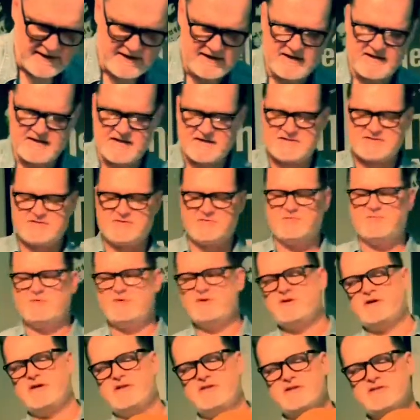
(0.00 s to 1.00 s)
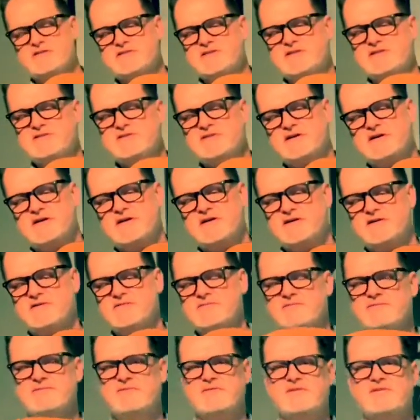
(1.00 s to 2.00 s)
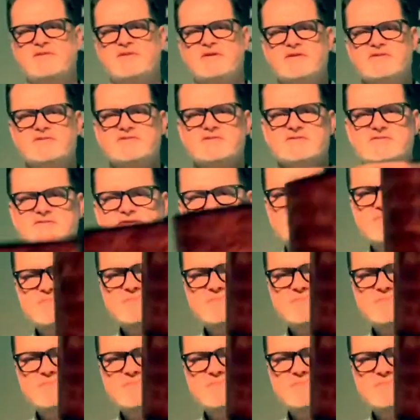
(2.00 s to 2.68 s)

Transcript: that's the wood on this guitar. Also some